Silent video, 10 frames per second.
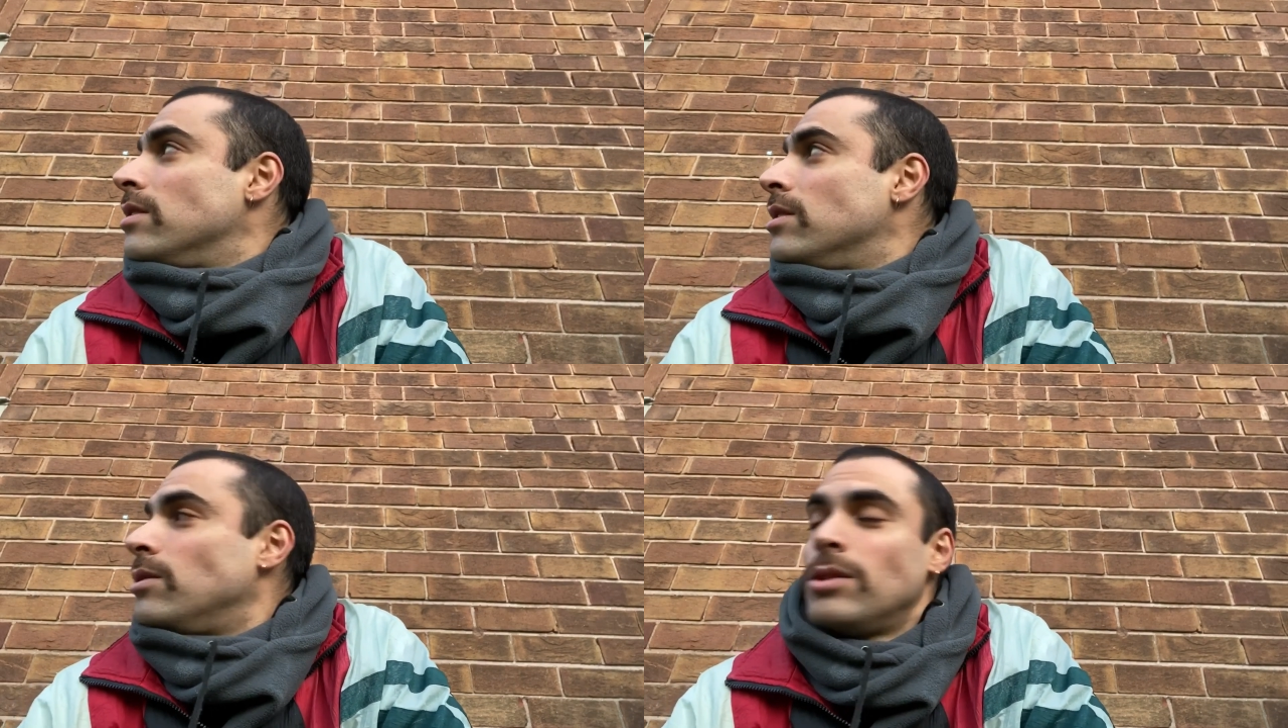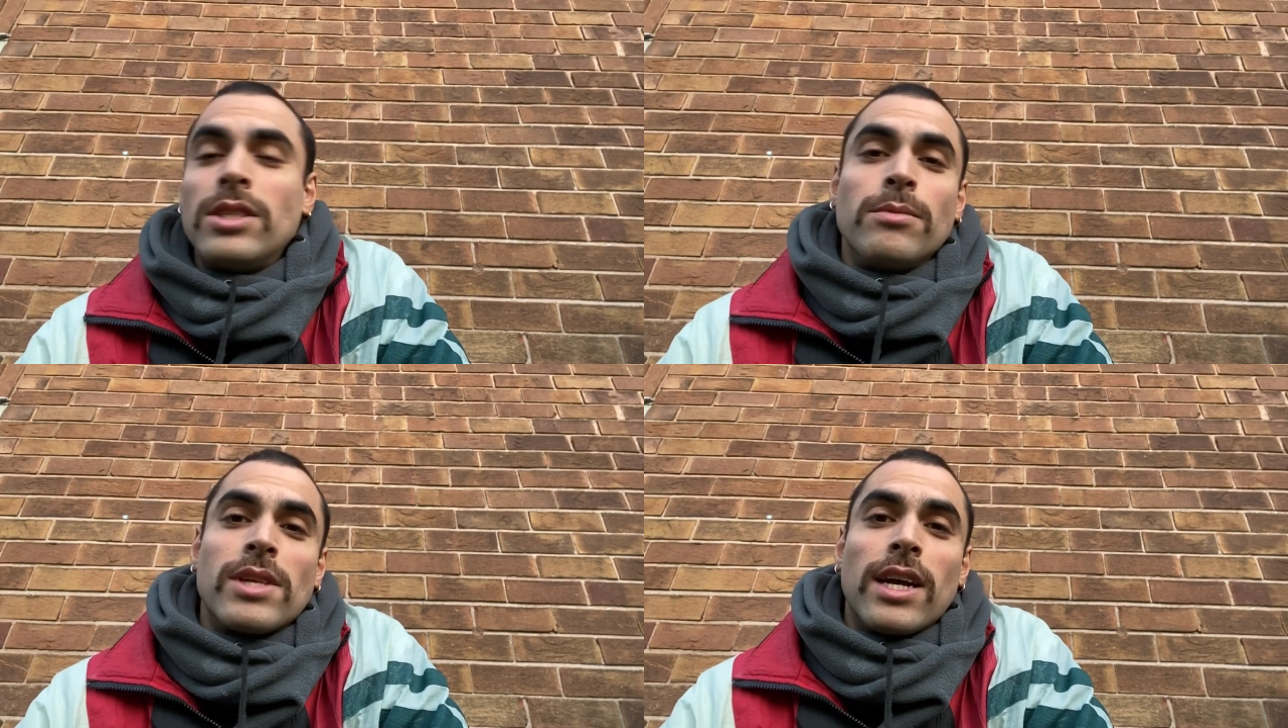who
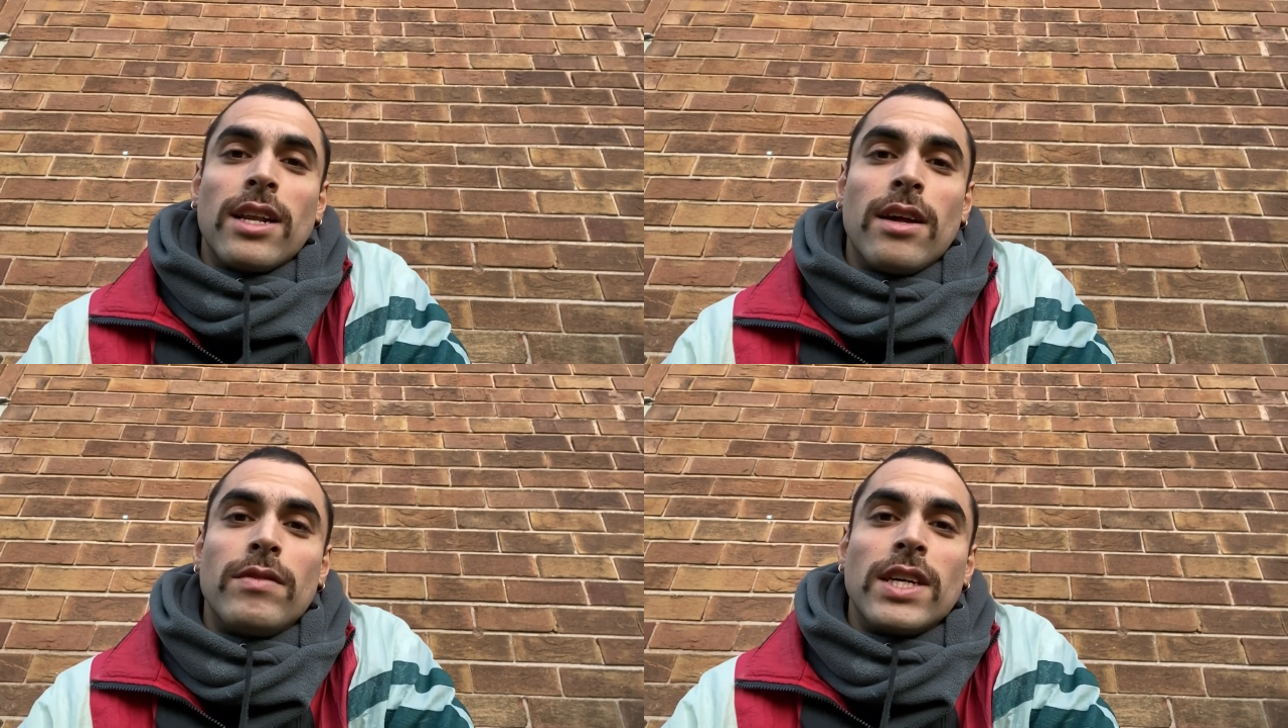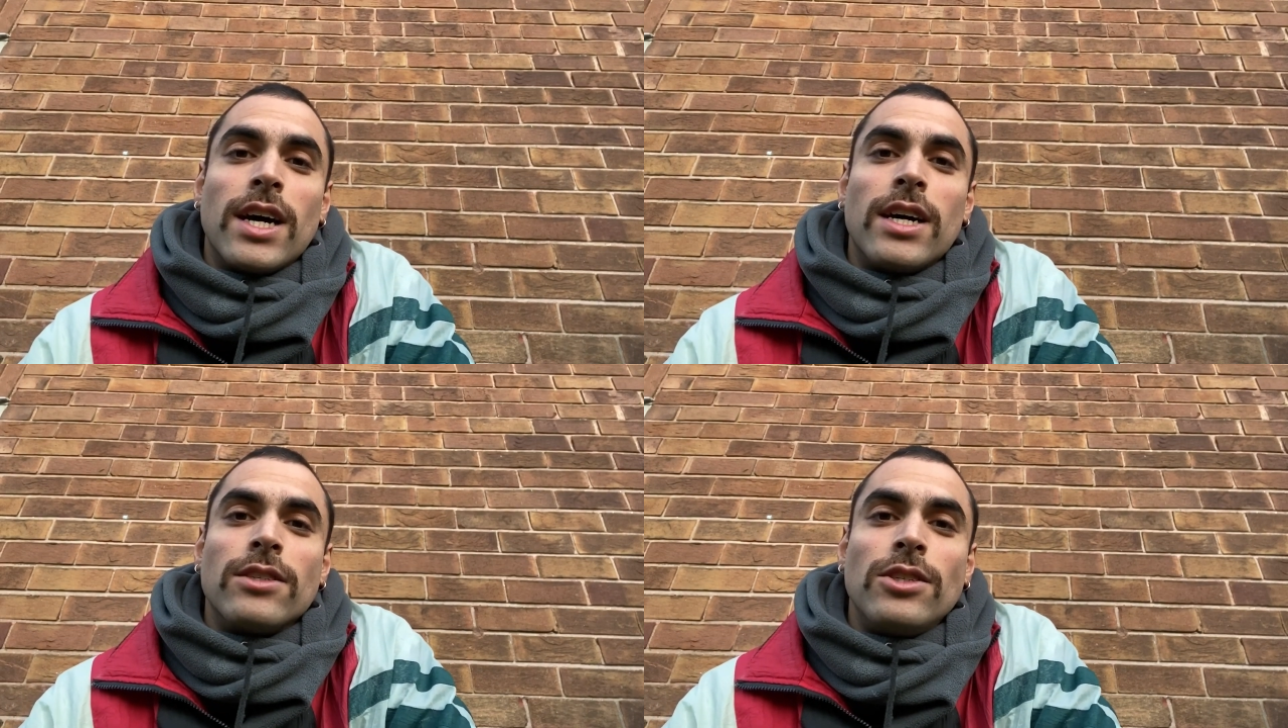seems like a lovely
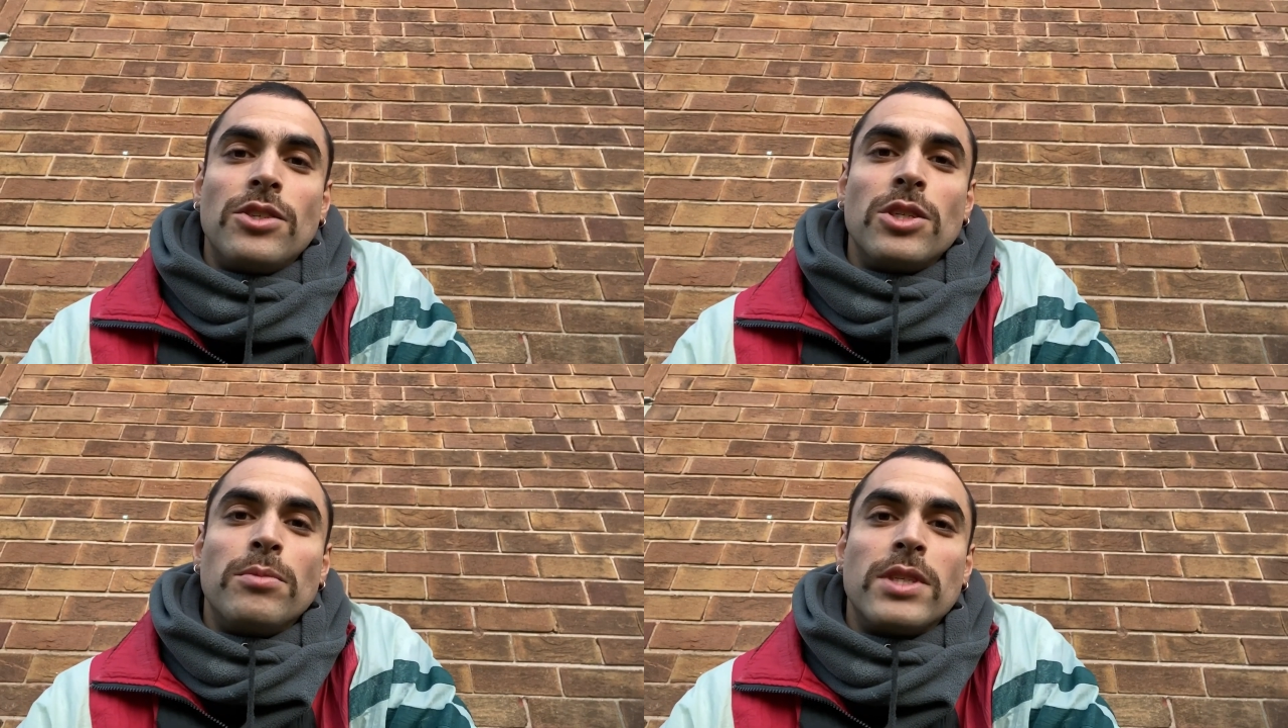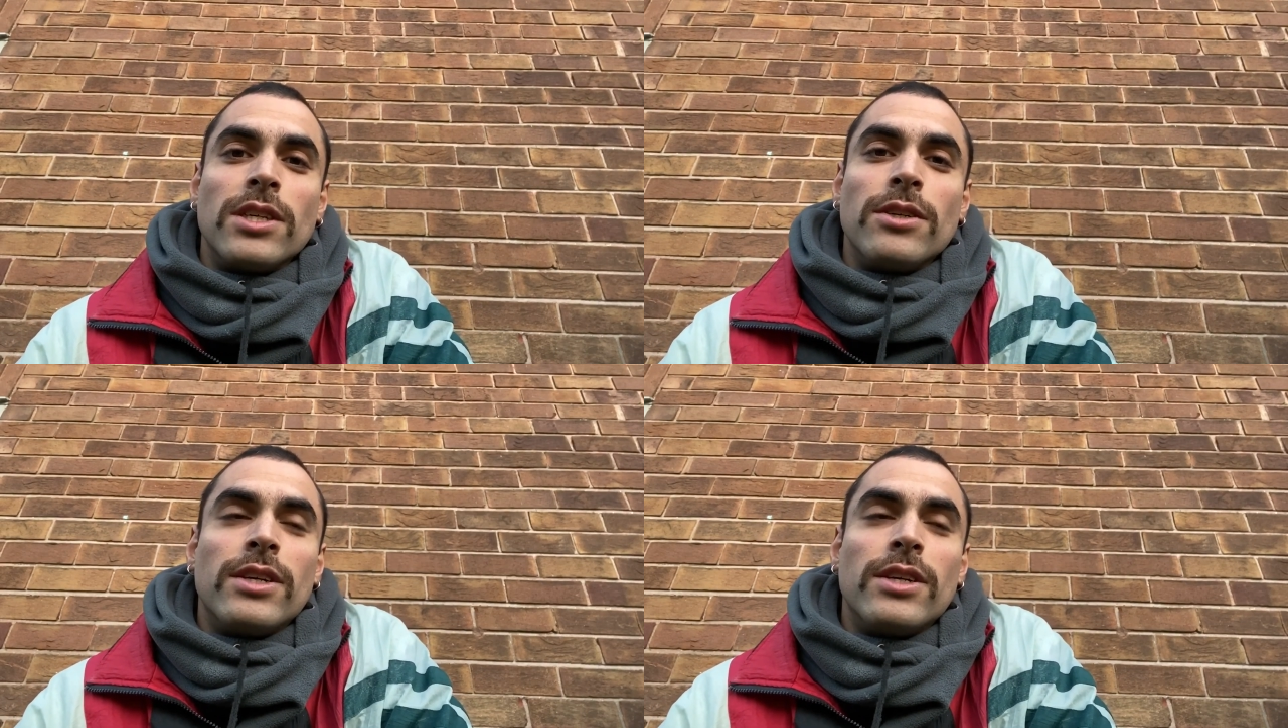guy on YouTube too